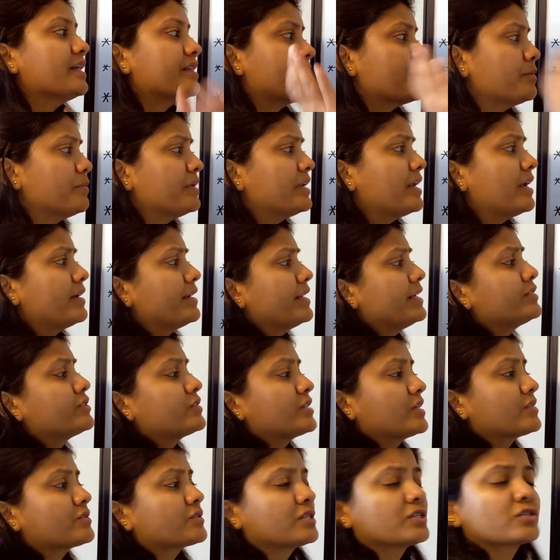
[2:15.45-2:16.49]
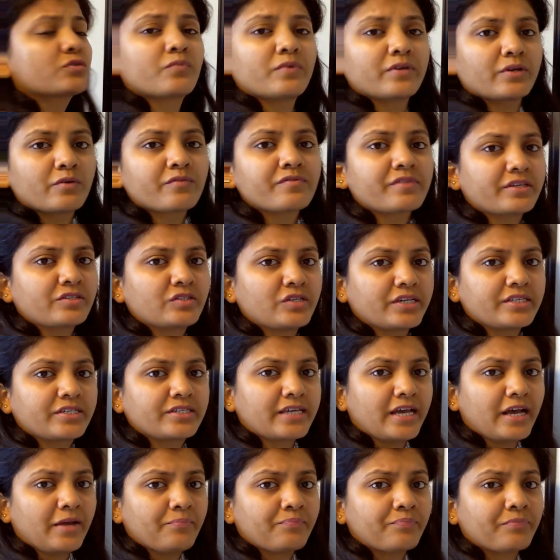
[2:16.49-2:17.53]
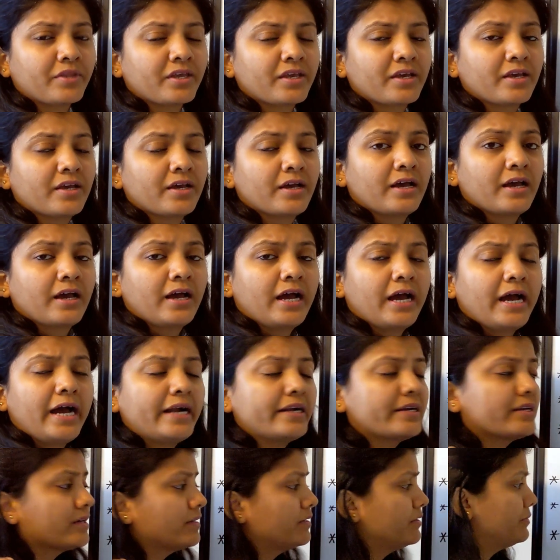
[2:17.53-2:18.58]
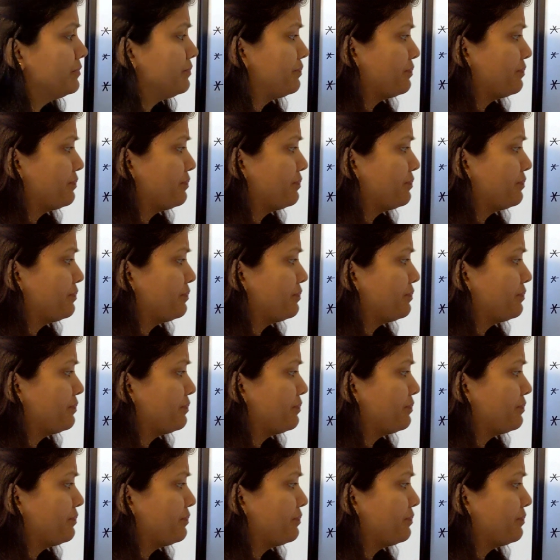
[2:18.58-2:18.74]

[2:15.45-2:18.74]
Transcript: similarly JEST is one of such exam. And